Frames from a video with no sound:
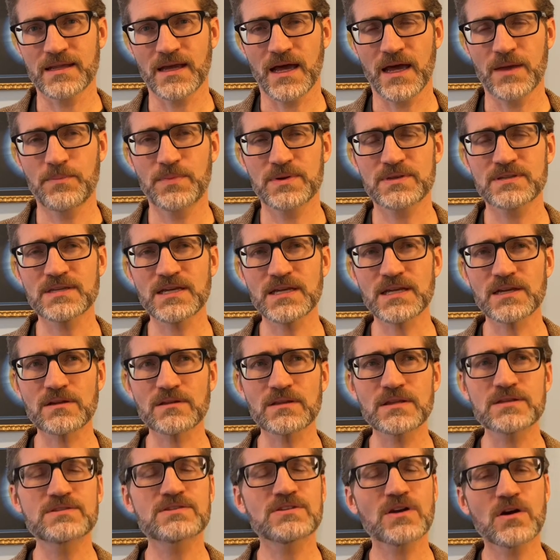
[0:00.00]

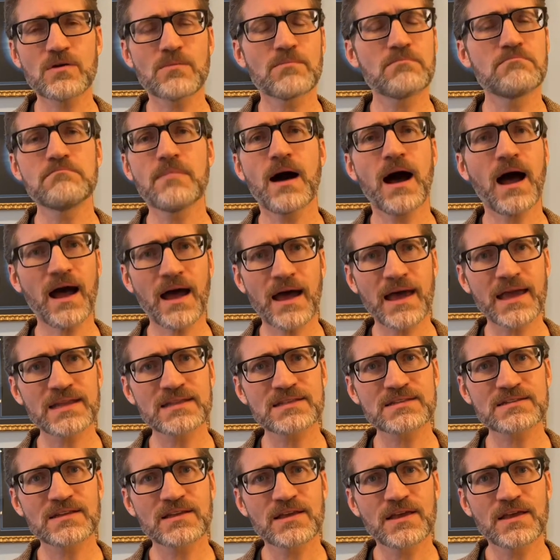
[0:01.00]
particularly don't
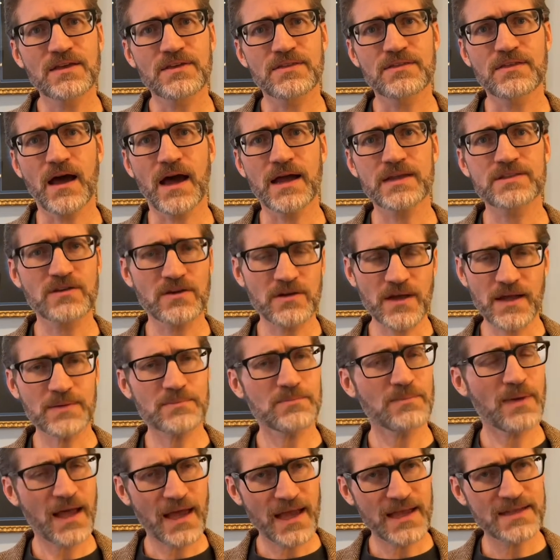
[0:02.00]
mind
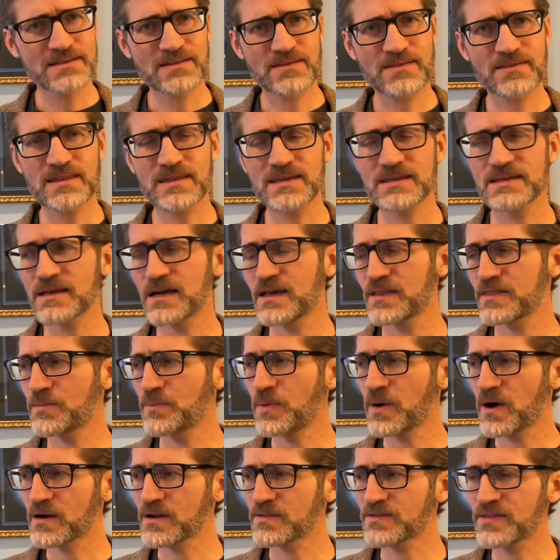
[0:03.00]
the
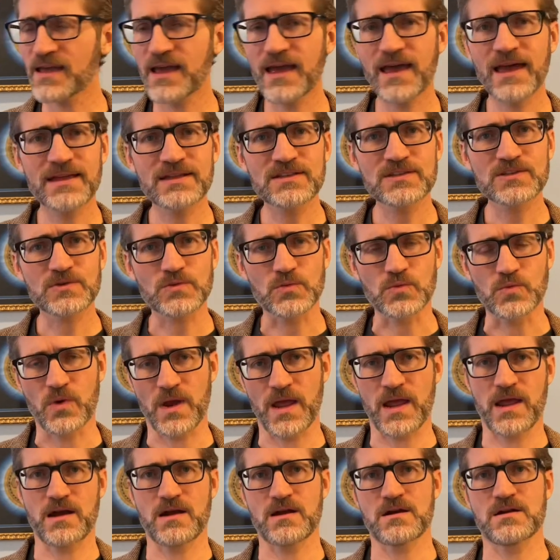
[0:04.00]
part at the end
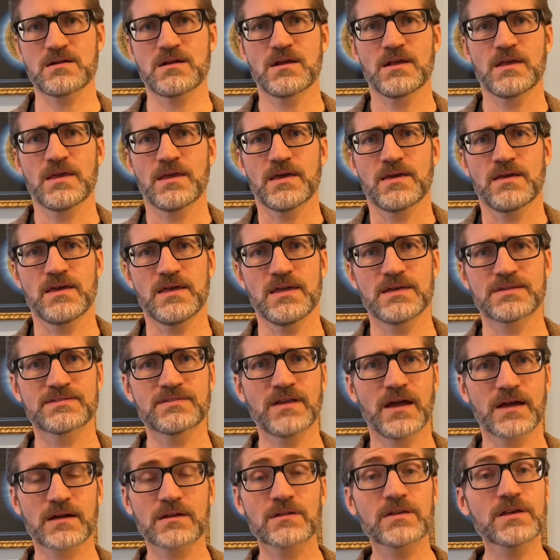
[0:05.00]
where it's
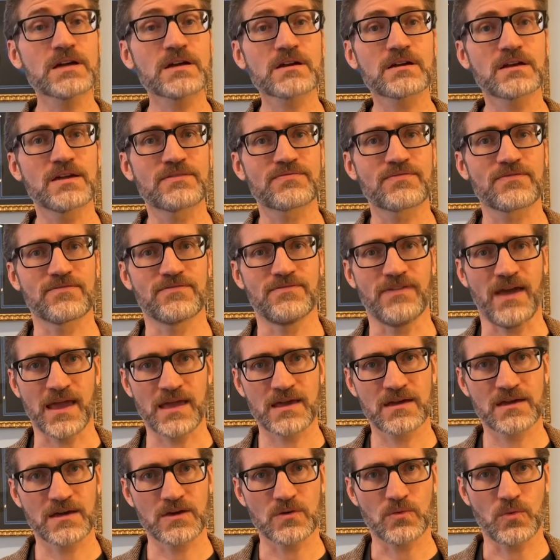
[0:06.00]
not clear if
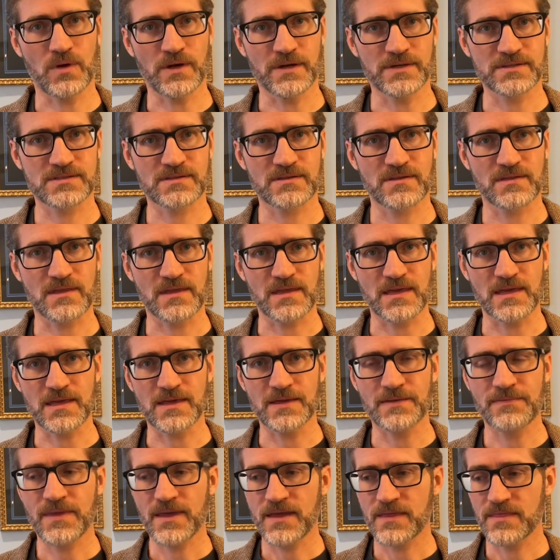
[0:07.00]
Venka was
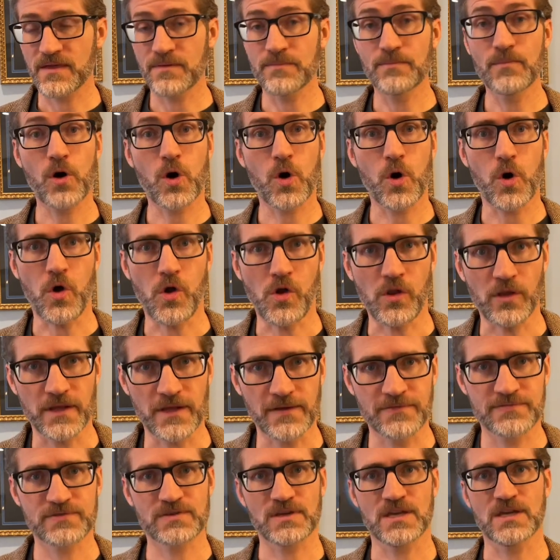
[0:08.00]
the mole,
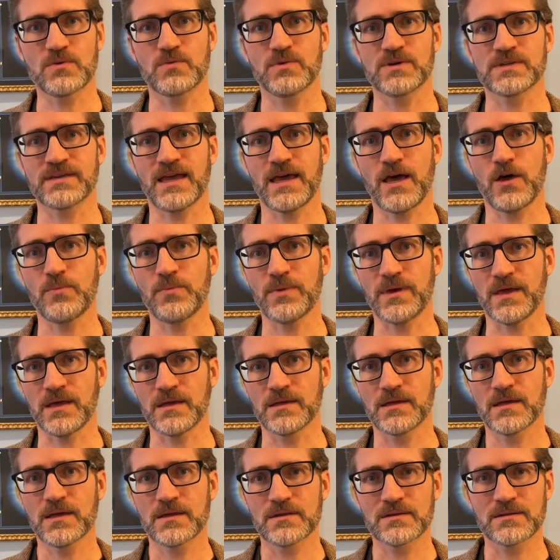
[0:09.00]
if she was
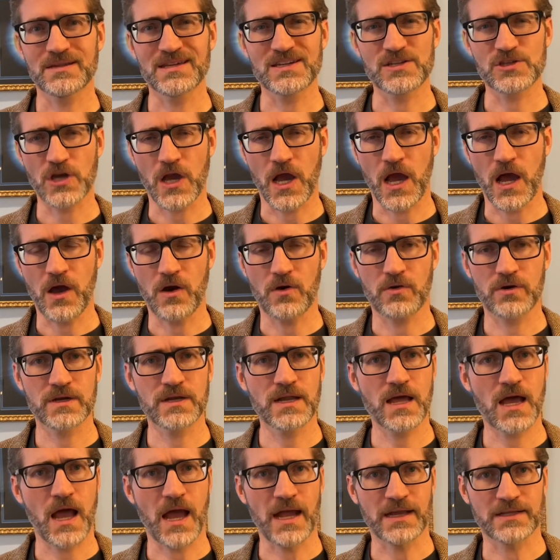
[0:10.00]
helping Nija or
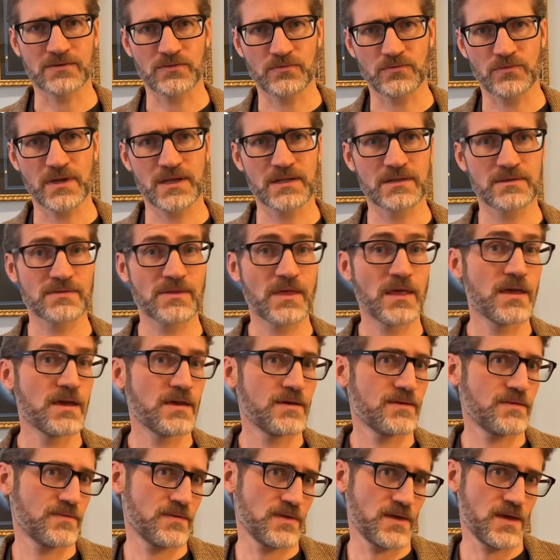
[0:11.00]
not. Rin,
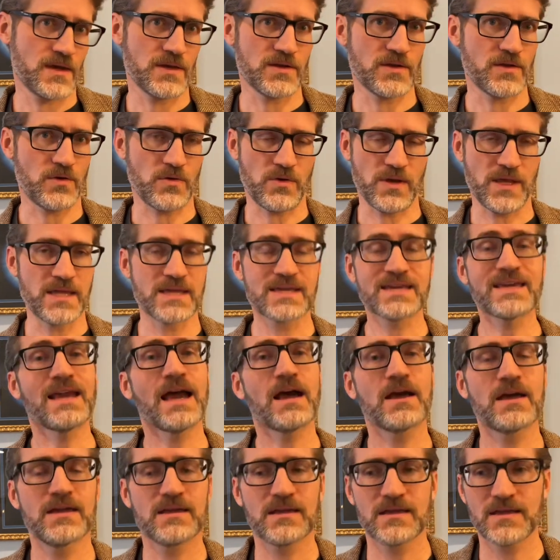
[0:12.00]

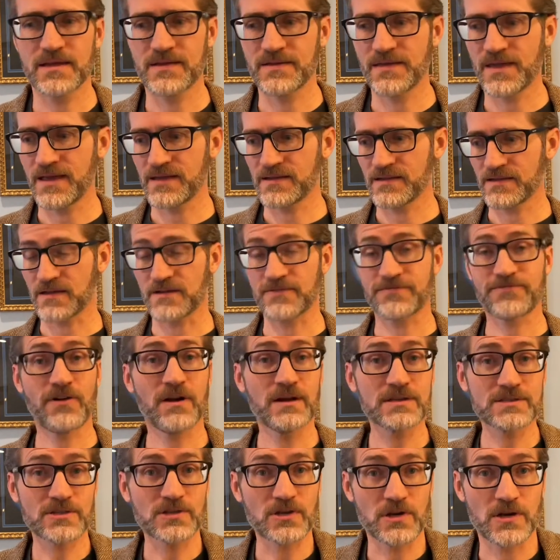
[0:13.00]
and
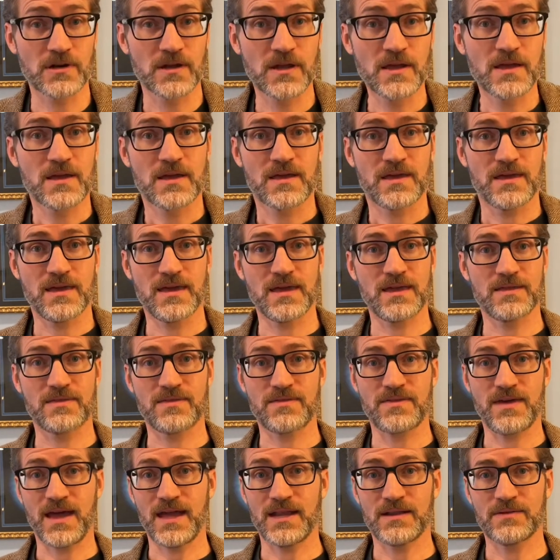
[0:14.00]
confronts her in
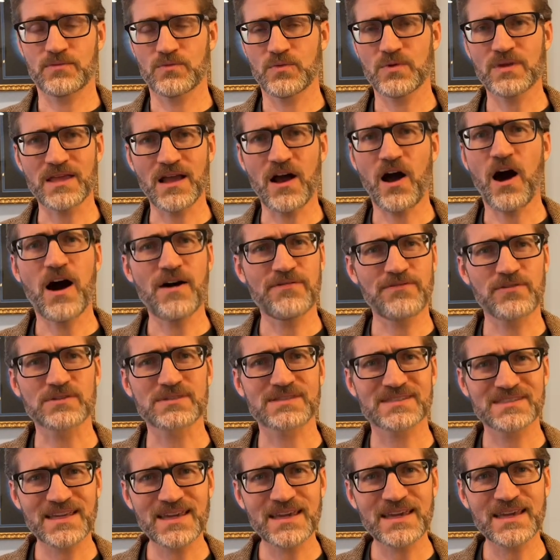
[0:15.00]
that really awful
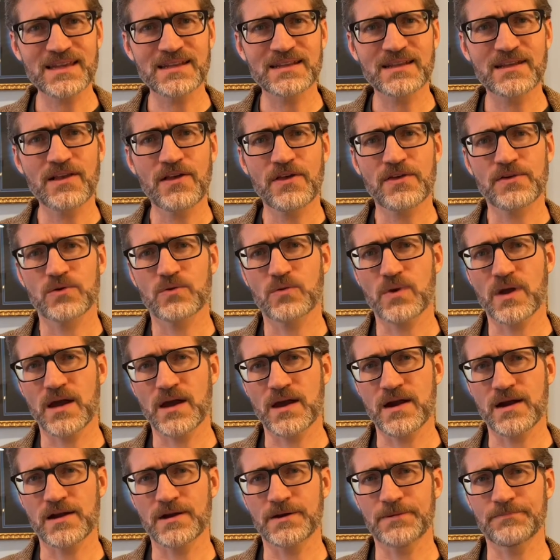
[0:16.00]
scene
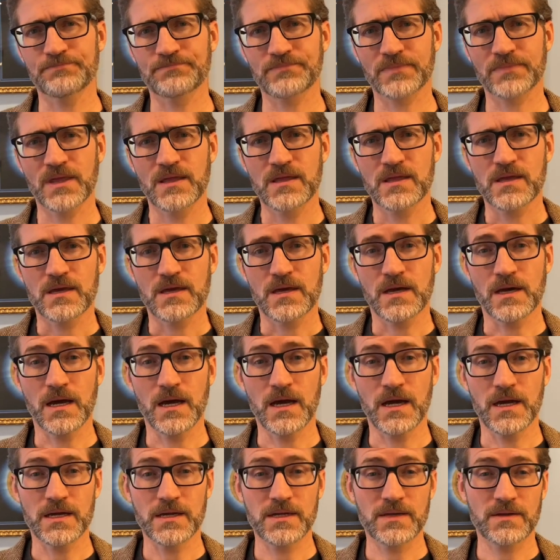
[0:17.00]
where
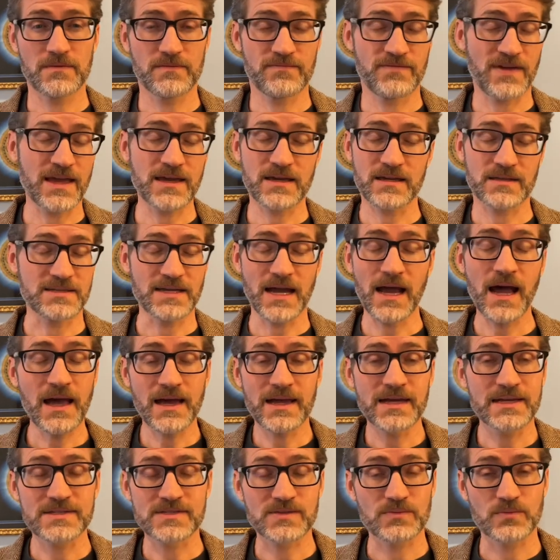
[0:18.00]
Venka
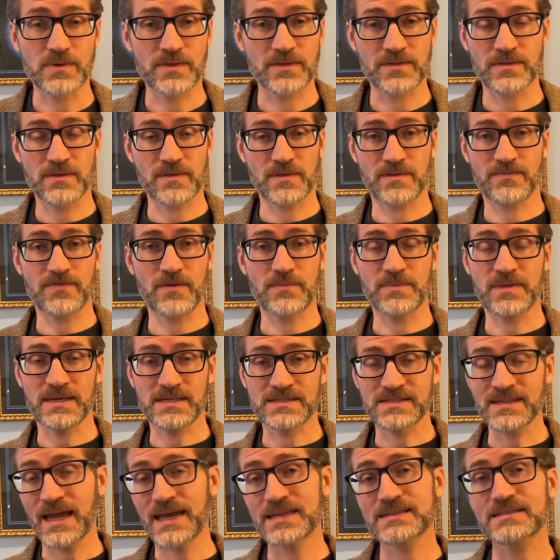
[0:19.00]
dies from the
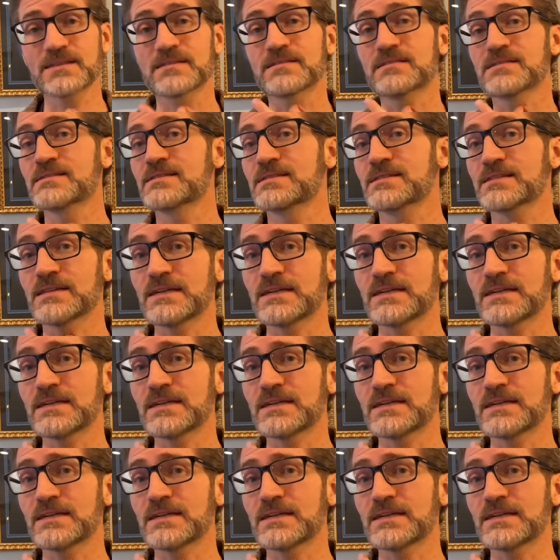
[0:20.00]
assassin's